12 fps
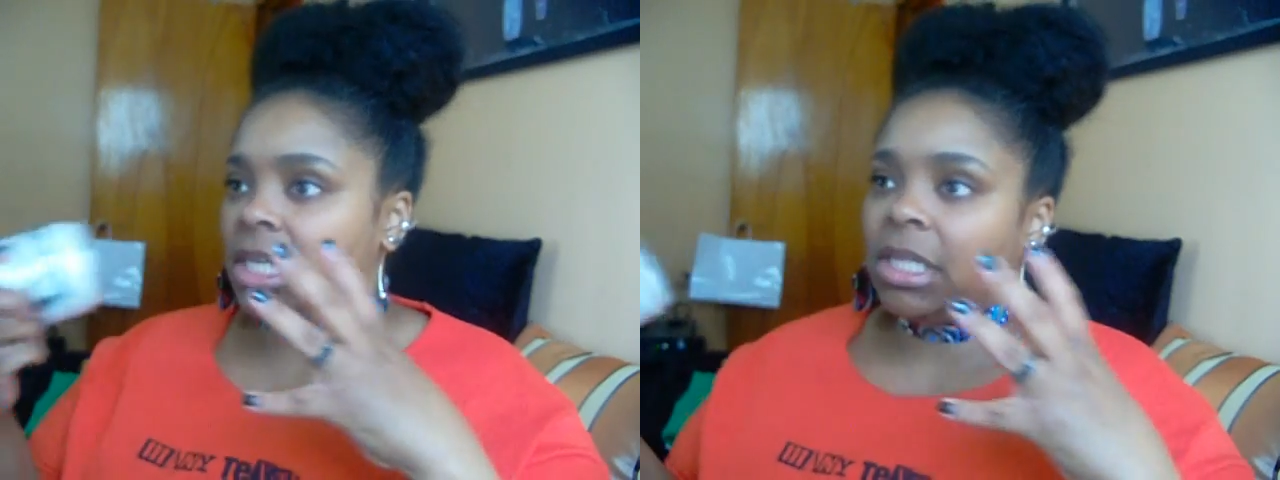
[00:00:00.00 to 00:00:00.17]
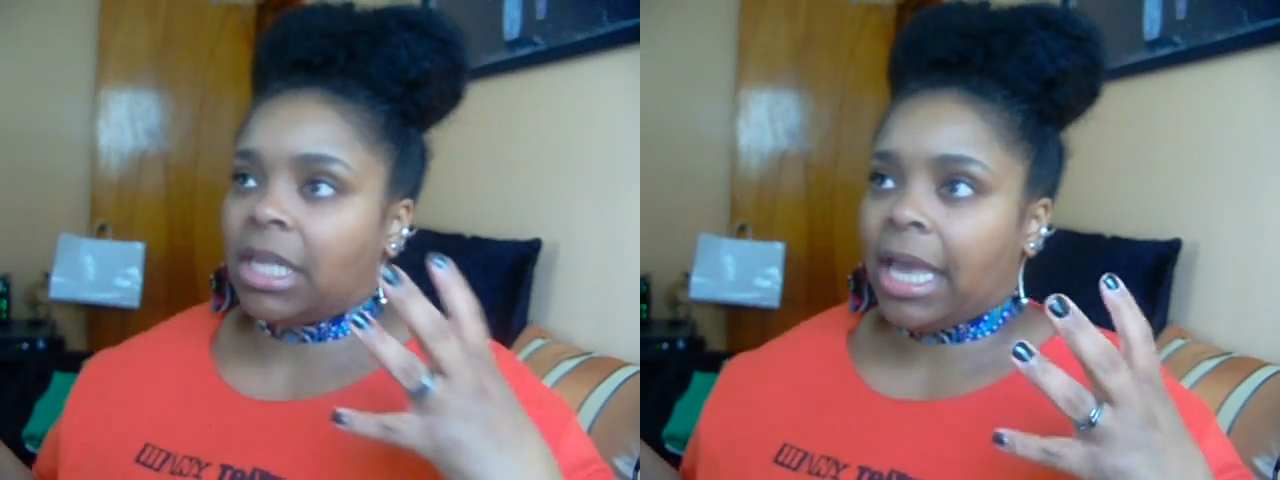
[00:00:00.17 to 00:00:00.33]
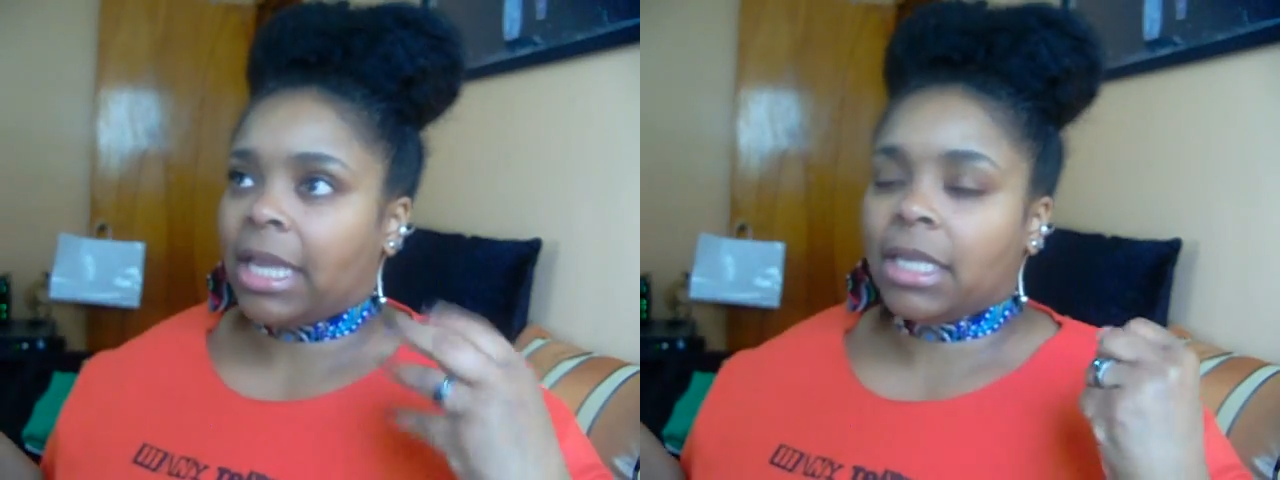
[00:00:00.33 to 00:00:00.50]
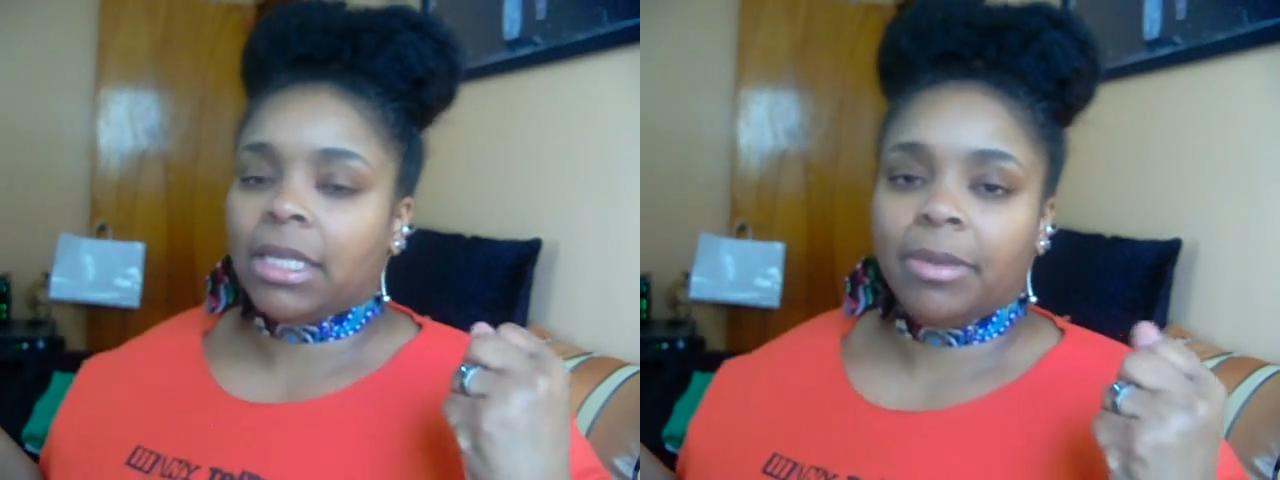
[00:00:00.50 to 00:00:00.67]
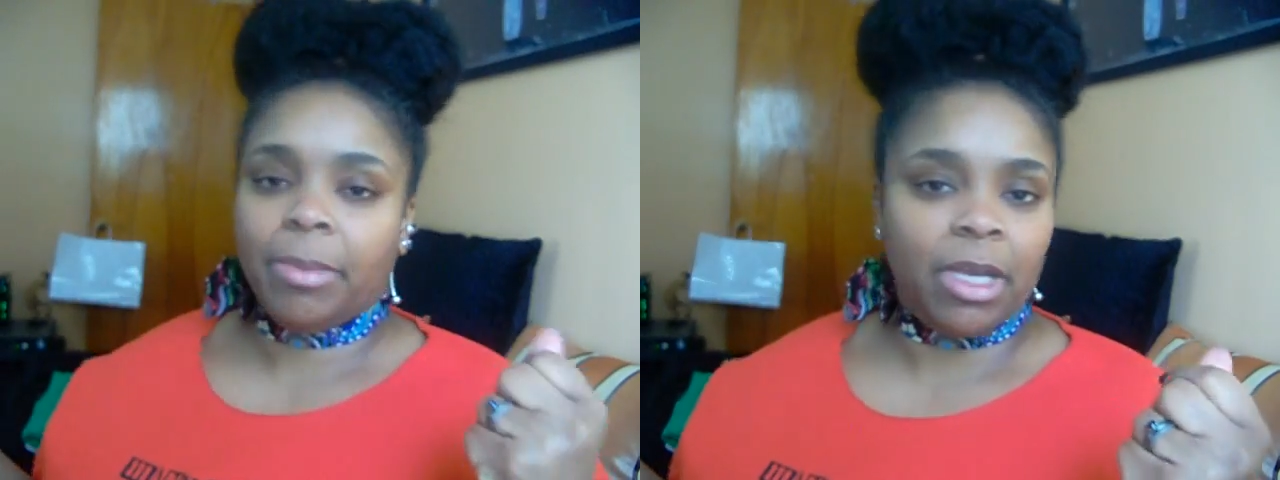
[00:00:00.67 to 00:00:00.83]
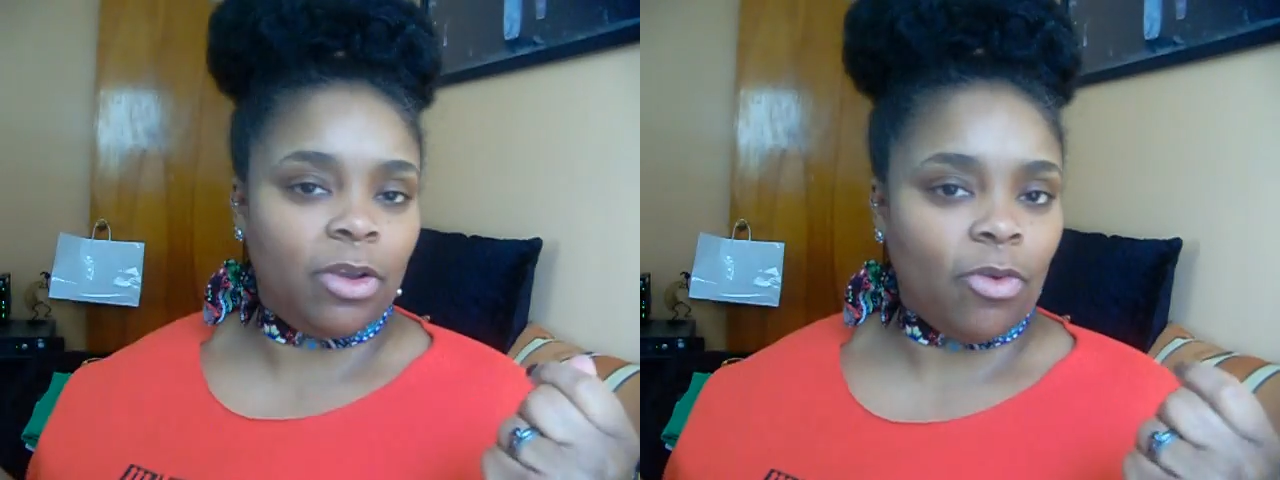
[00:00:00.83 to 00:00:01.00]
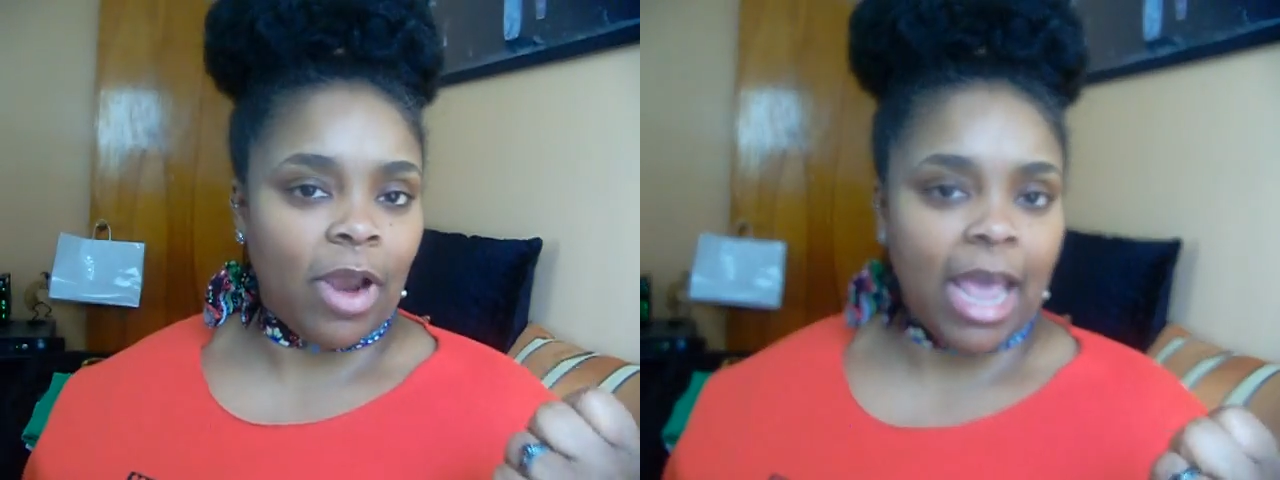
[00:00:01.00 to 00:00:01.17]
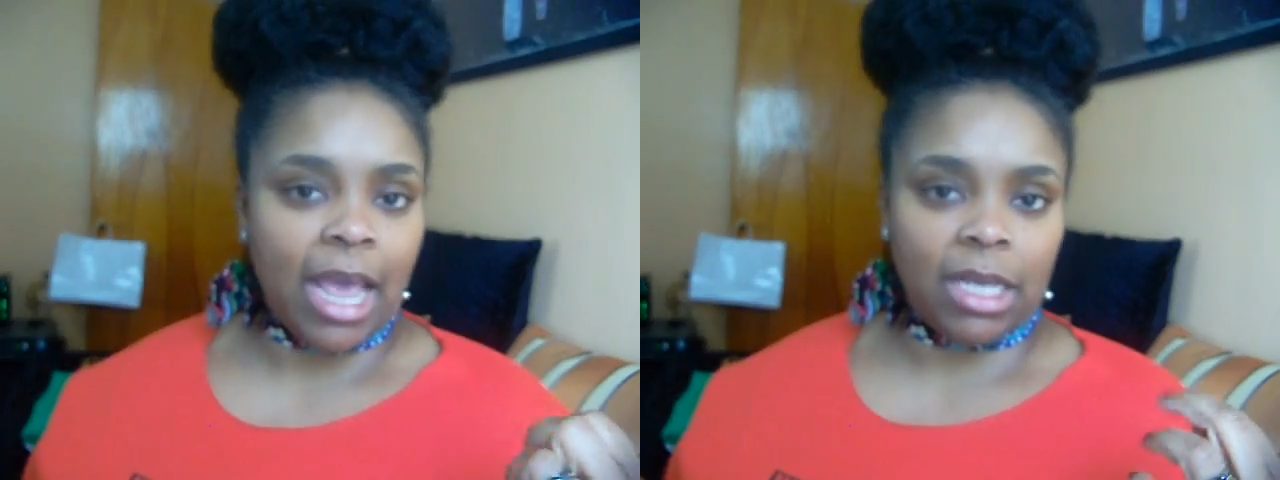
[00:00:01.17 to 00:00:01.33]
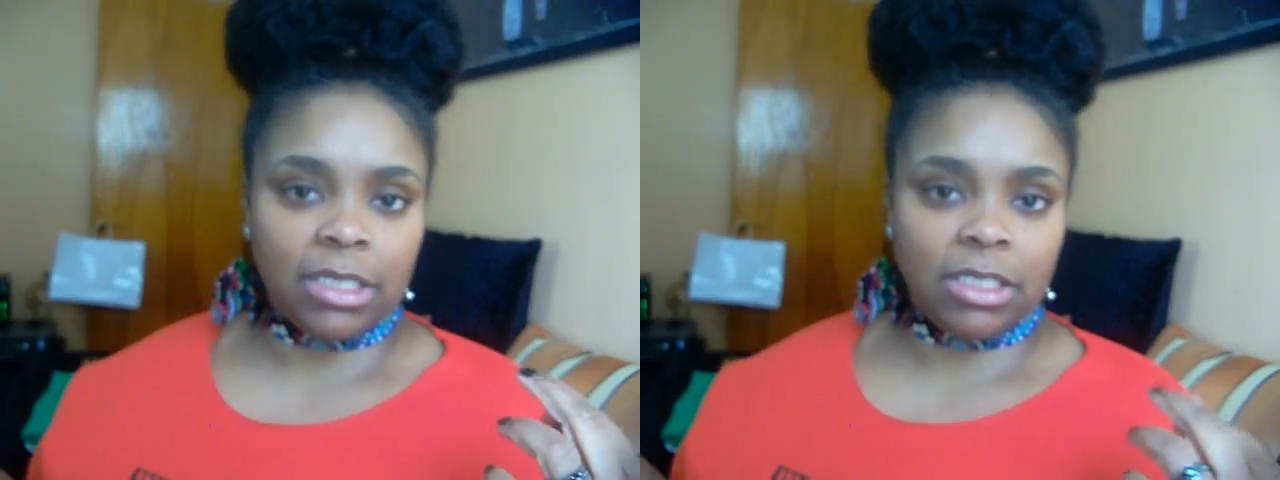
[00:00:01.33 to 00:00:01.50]
like
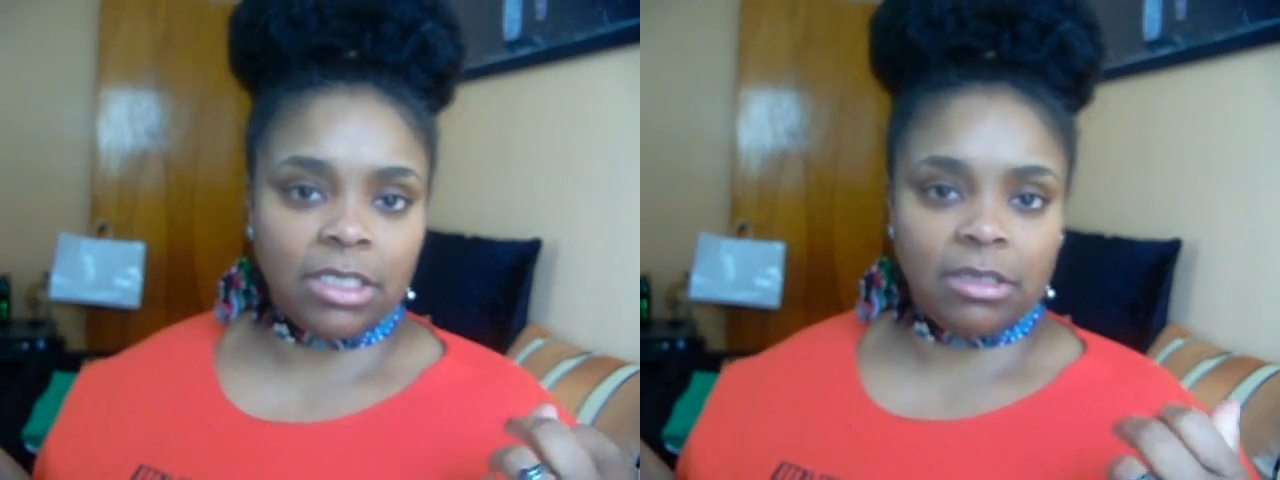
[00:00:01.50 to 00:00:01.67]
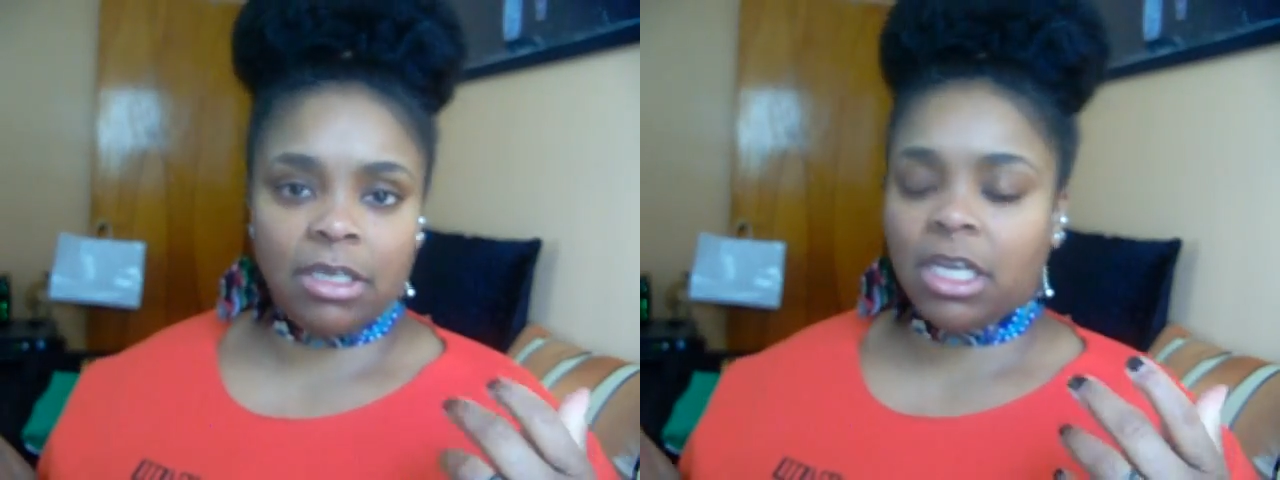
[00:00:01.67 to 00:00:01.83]
lemongrass.